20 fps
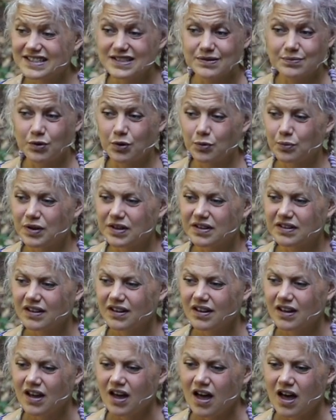this moment,
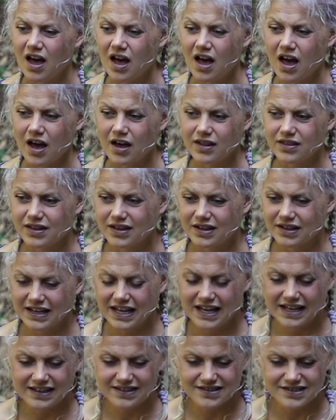the
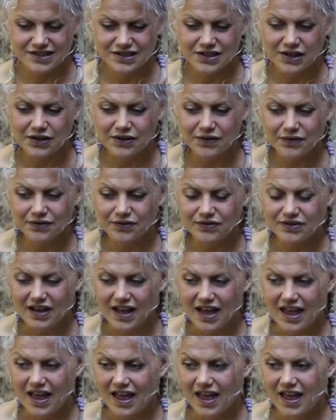latest shift,
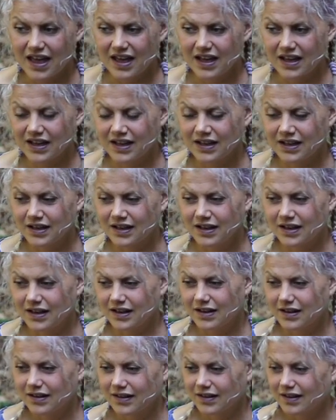
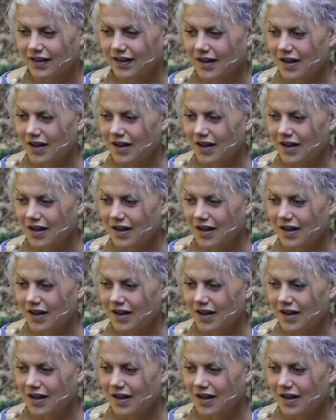and